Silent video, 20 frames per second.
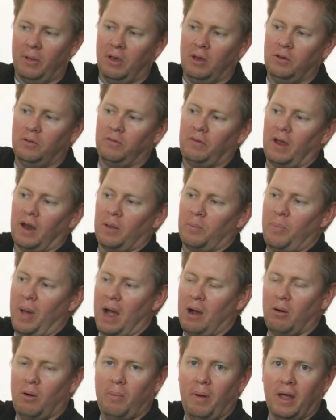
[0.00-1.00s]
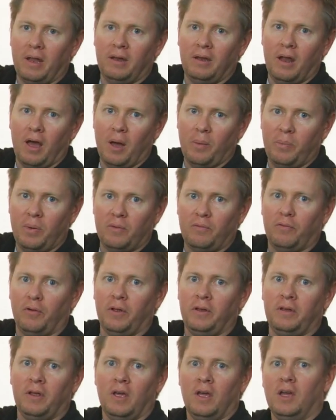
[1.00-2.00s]
and you've got a power button up in
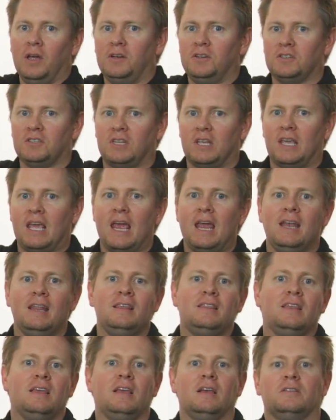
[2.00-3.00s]
front, just like anything